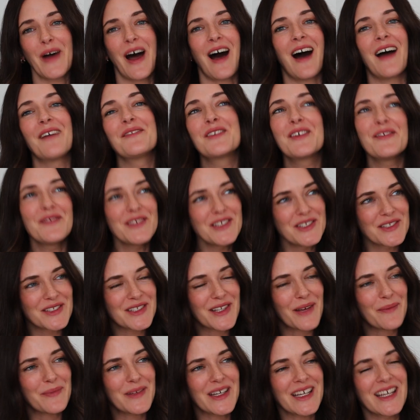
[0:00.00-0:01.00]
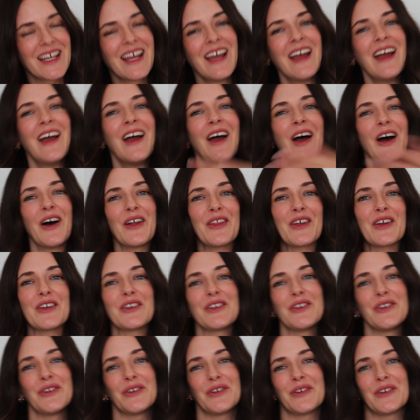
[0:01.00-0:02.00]
I've given you something that
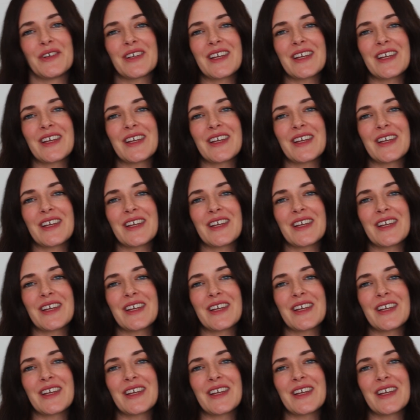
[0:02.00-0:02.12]
you